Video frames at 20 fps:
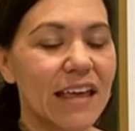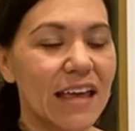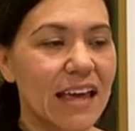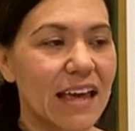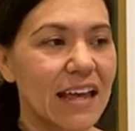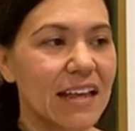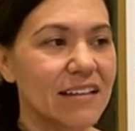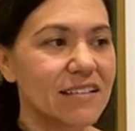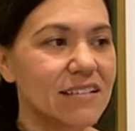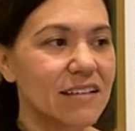
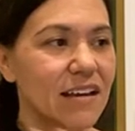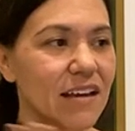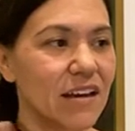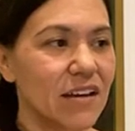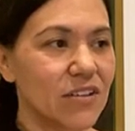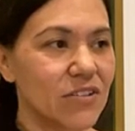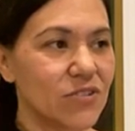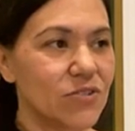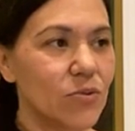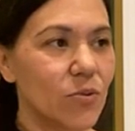that
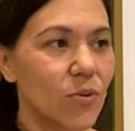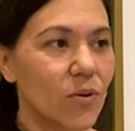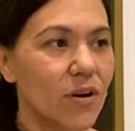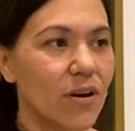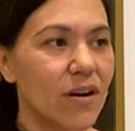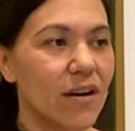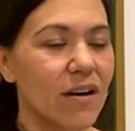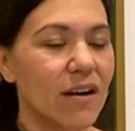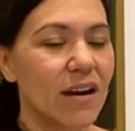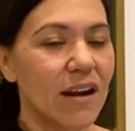uh,
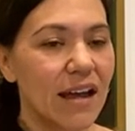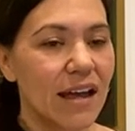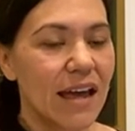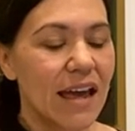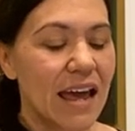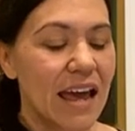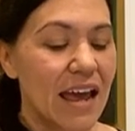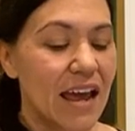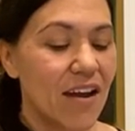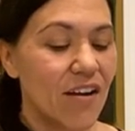your
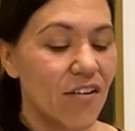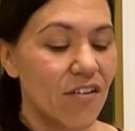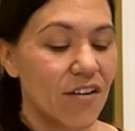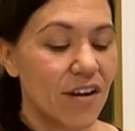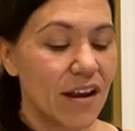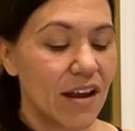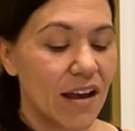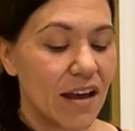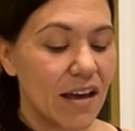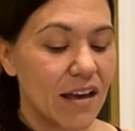
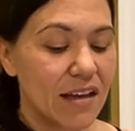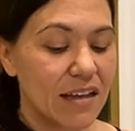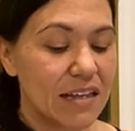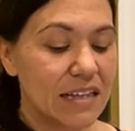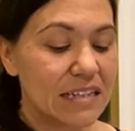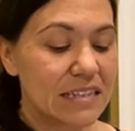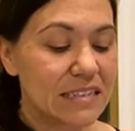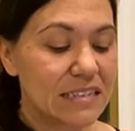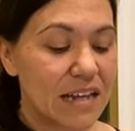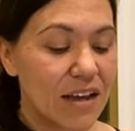area
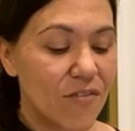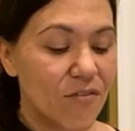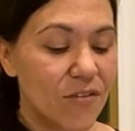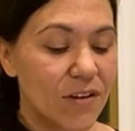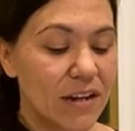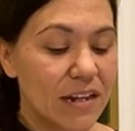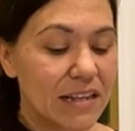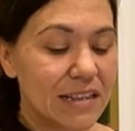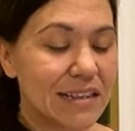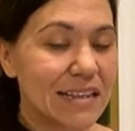is
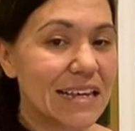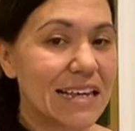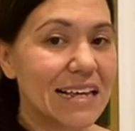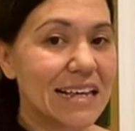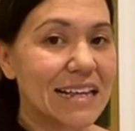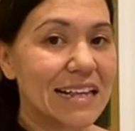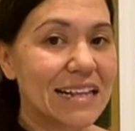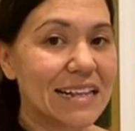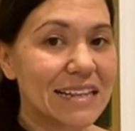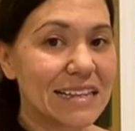
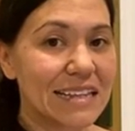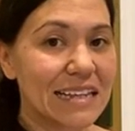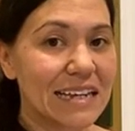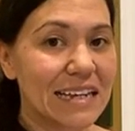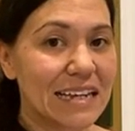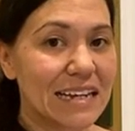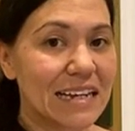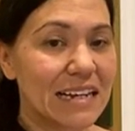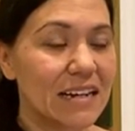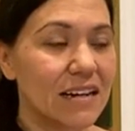definitely
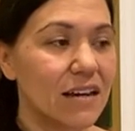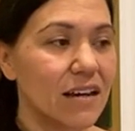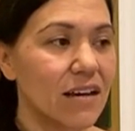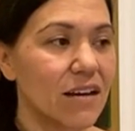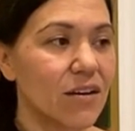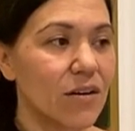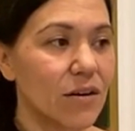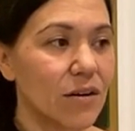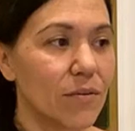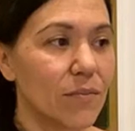clean.
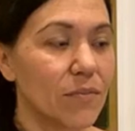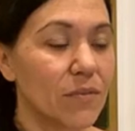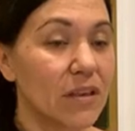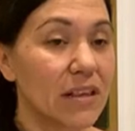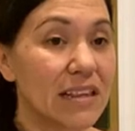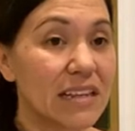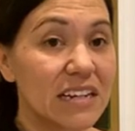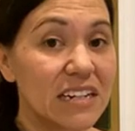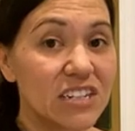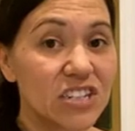Um,
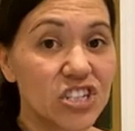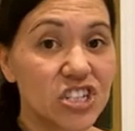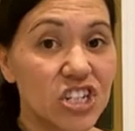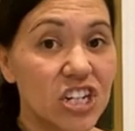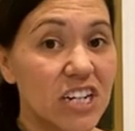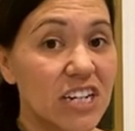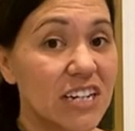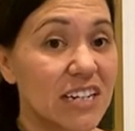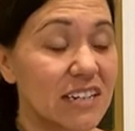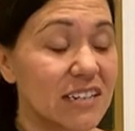clean
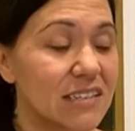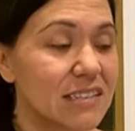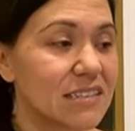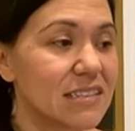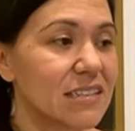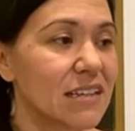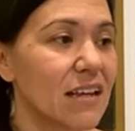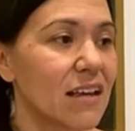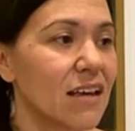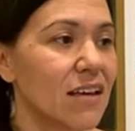
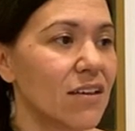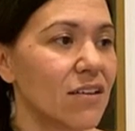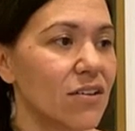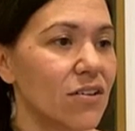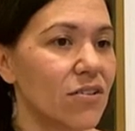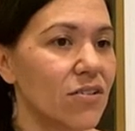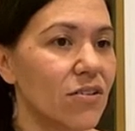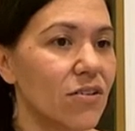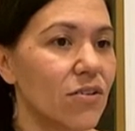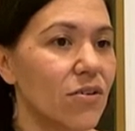sheets,
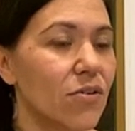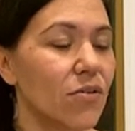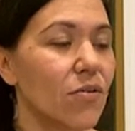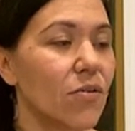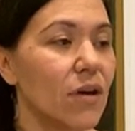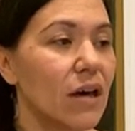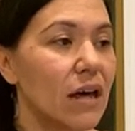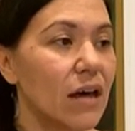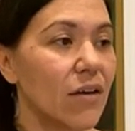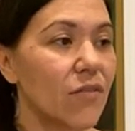you
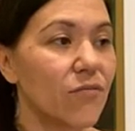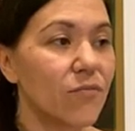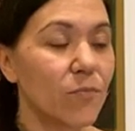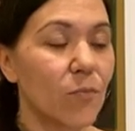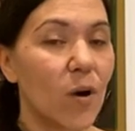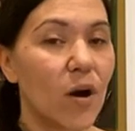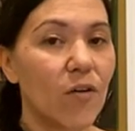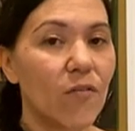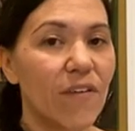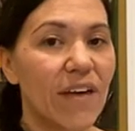know, uh,
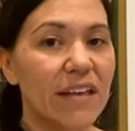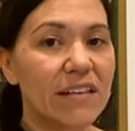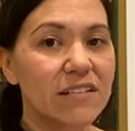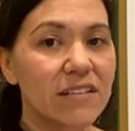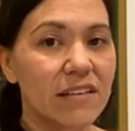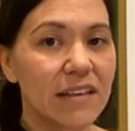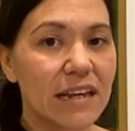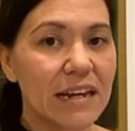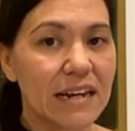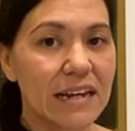well
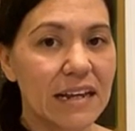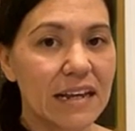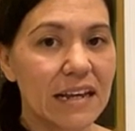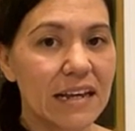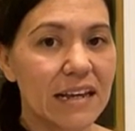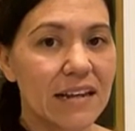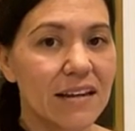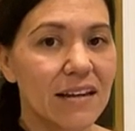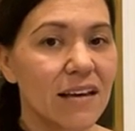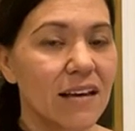
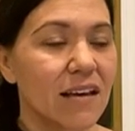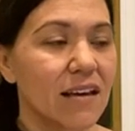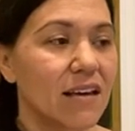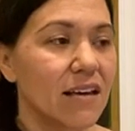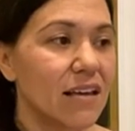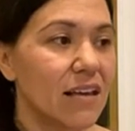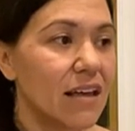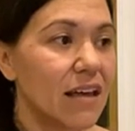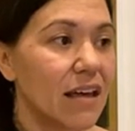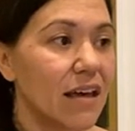ventilated,
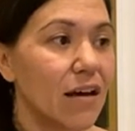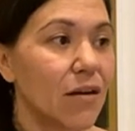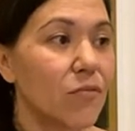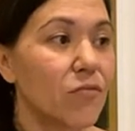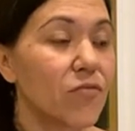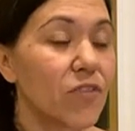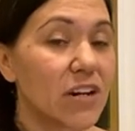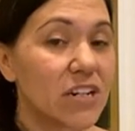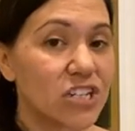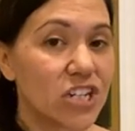um,
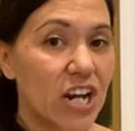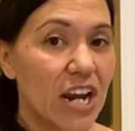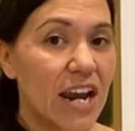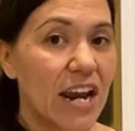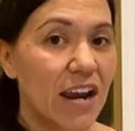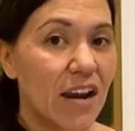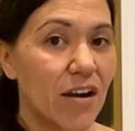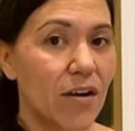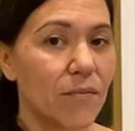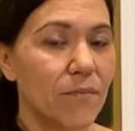fresh
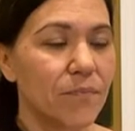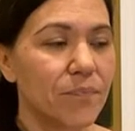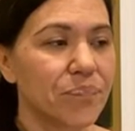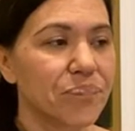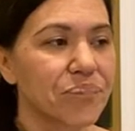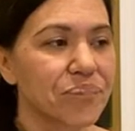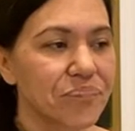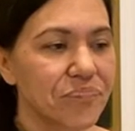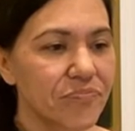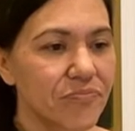air.
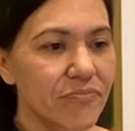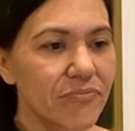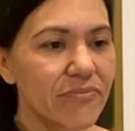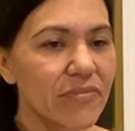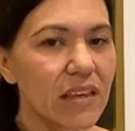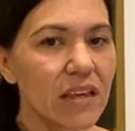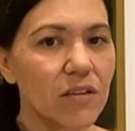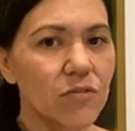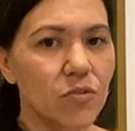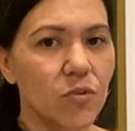
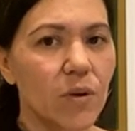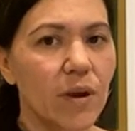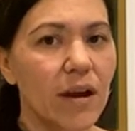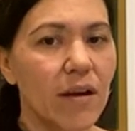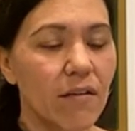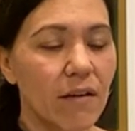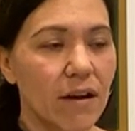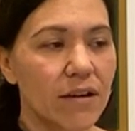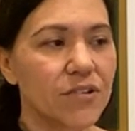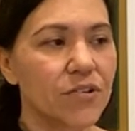So
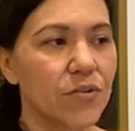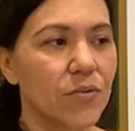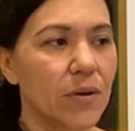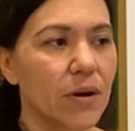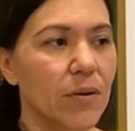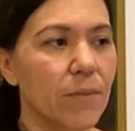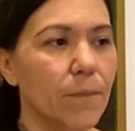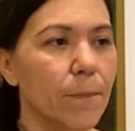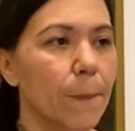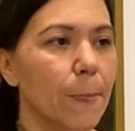air out your
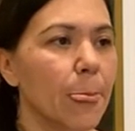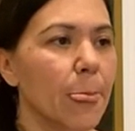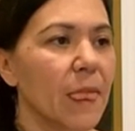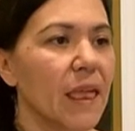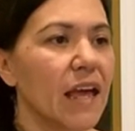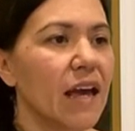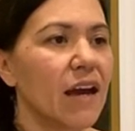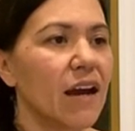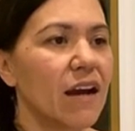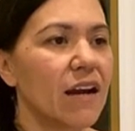room.
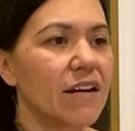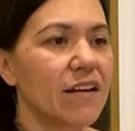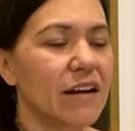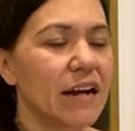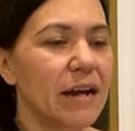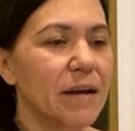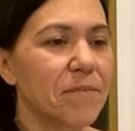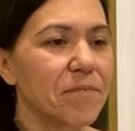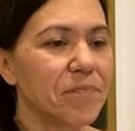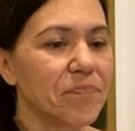All
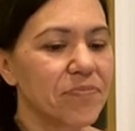right.